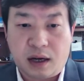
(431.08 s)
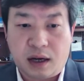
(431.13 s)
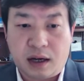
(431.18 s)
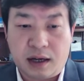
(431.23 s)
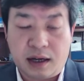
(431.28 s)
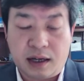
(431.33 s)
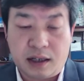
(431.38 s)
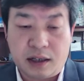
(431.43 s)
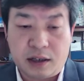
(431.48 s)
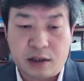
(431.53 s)

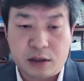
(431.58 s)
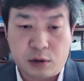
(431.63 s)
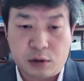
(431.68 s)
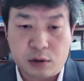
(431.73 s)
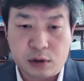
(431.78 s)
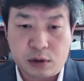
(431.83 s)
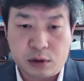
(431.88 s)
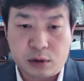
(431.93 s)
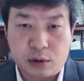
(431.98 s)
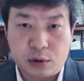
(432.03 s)
It is
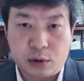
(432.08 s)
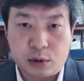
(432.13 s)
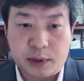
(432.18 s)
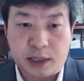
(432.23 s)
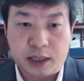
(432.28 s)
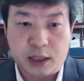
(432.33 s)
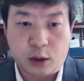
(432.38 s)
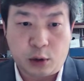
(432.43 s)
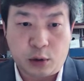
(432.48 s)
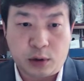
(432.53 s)
also to be
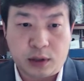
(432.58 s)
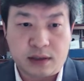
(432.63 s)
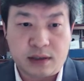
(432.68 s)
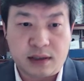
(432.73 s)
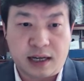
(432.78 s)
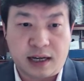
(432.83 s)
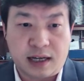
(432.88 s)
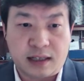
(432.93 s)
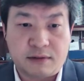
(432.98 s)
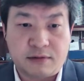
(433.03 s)
noted
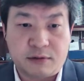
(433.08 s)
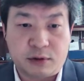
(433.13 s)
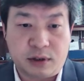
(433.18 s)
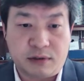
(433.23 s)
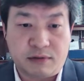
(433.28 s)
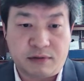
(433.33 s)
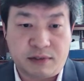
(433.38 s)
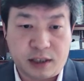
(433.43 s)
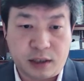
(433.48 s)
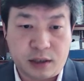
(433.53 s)
that for
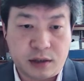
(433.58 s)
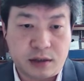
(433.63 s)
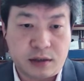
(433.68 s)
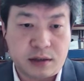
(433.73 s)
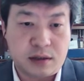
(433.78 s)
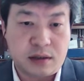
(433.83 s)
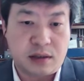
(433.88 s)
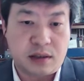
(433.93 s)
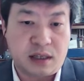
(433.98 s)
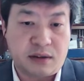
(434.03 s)

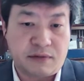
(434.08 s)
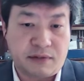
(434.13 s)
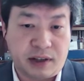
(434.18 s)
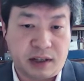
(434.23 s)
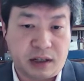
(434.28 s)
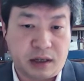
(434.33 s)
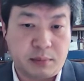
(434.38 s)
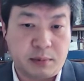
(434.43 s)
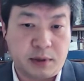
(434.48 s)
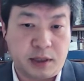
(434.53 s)
inventions
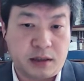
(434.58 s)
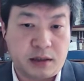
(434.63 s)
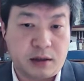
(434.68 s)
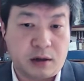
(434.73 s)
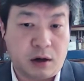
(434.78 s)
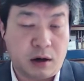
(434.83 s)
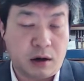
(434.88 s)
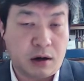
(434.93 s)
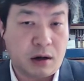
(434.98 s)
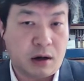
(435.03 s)
developed in
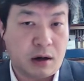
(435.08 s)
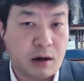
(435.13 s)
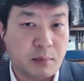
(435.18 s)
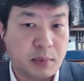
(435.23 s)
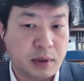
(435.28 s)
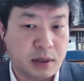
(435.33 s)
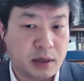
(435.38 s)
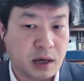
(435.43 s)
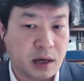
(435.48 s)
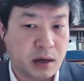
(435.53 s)
Hong Kong,
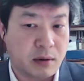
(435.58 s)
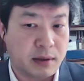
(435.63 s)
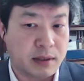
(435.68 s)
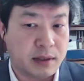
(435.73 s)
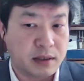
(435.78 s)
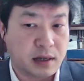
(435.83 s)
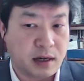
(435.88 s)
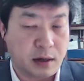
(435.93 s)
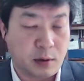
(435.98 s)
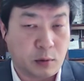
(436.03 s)
Macau, and
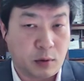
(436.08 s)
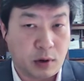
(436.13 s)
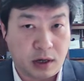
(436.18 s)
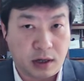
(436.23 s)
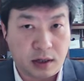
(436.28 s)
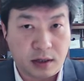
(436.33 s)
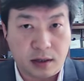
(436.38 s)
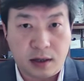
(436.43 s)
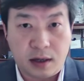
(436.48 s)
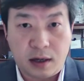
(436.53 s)

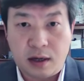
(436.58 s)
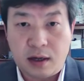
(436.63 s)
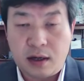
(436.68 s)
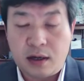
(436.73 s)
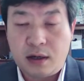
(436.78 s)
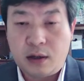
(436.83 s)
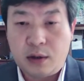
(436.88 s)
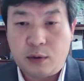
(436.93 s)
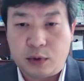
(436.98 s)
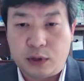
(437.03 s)
Taiwan,
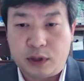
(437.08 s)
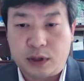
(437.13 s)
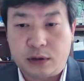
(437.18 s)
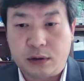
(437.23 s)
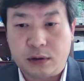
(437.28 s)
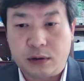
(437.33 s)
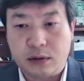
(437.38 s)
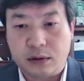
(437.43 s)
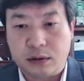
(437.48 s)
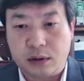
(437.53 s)

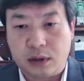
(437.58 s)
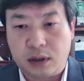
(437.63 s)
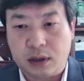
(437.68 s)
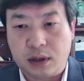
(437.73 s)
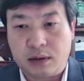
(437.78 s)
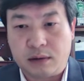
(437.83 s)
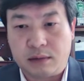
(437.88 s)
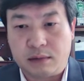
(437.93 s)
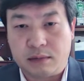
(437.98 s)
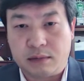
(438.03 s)
which
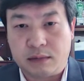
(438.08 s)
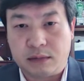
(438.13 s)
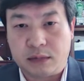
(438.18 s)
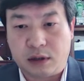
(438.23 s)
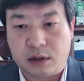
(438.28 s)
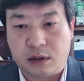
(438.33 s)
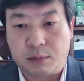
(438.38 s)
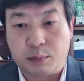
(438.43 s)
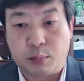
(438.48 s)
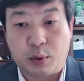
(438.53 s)

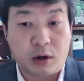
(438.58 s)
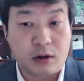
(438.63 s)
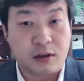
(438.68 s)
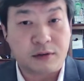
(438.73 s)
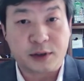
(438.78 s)
are part of